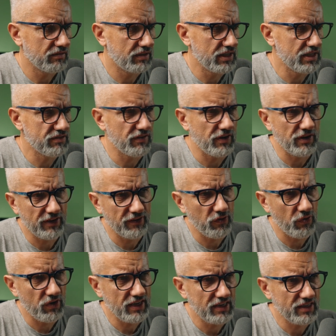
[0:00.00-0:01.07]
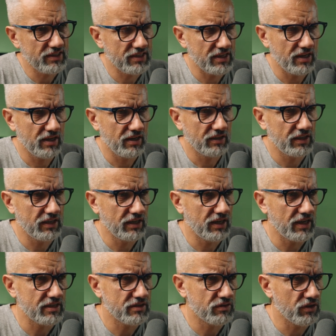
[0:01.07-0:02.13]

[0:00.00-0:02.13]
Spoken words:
He's wearing rings and he has